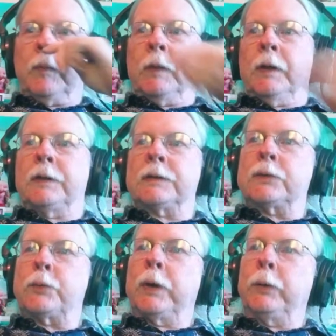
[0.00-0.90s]
This is
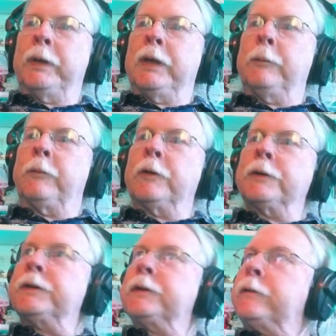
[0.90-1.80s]
why we keep
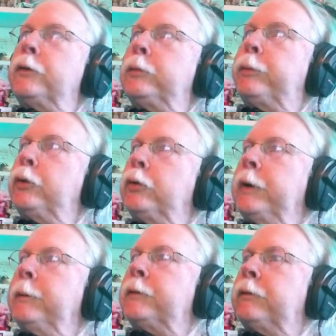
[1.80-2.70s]
versions of old
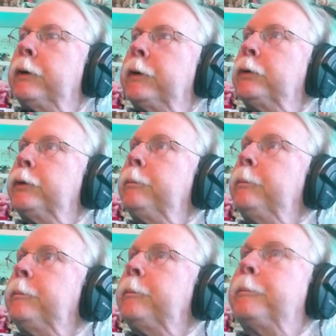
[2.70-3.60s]
programs around,
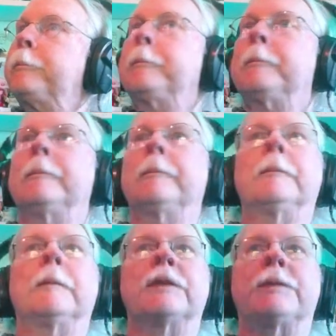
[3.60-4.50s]

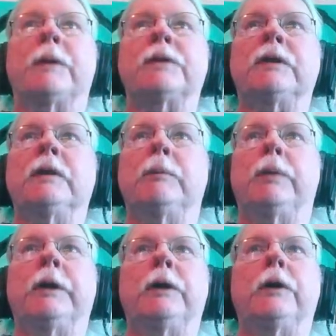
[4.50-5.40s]
especially
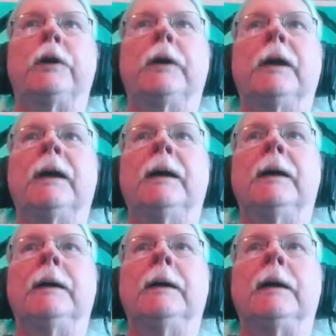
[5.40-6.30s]
Blender
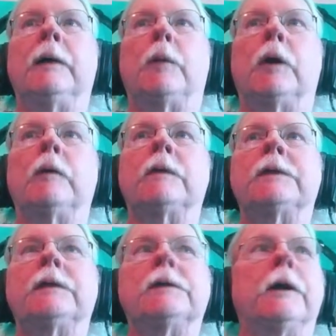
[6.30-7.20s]
and Marvelous
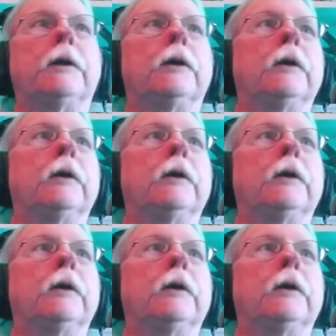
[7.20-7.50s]
Designer